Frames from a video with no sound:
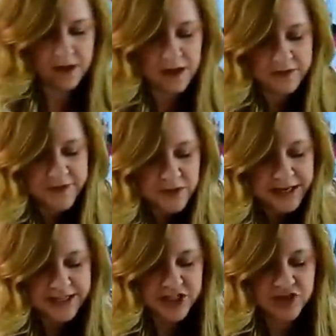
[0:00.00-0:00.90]
all of your
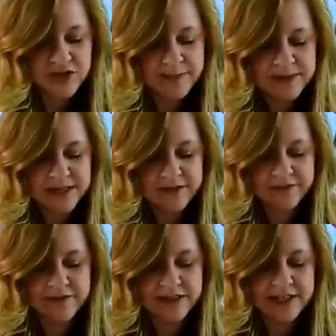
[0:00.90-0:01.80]
light strips off
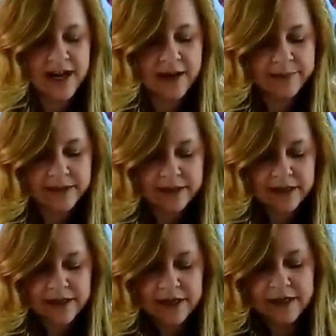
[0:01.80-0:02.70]
of the top
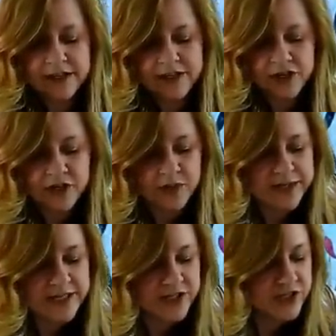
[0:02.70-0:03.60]
and then you're
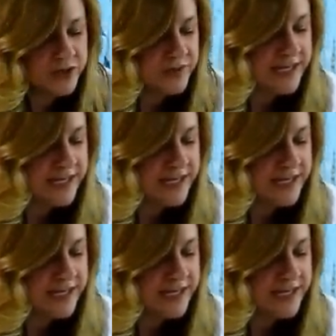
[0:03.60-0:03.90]
going to